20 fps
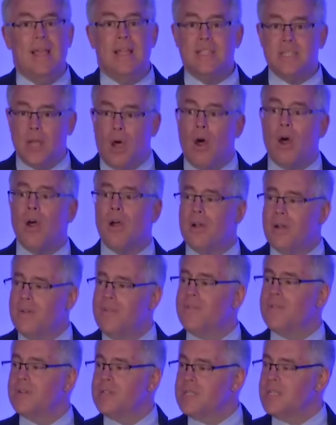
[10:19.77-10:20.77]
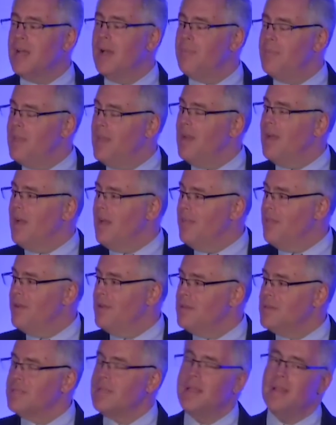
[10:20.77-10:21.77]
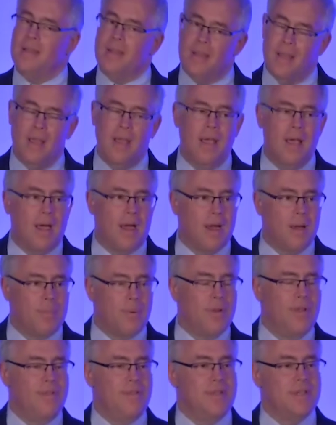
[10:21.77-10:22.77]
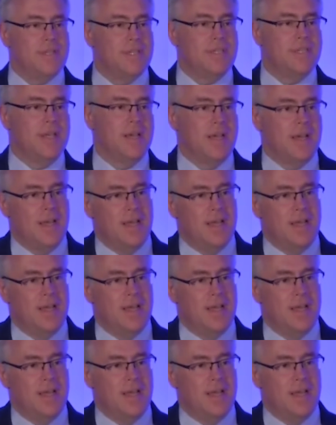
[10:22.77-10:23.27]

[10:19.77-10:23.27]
It's harder for some than others, and our previous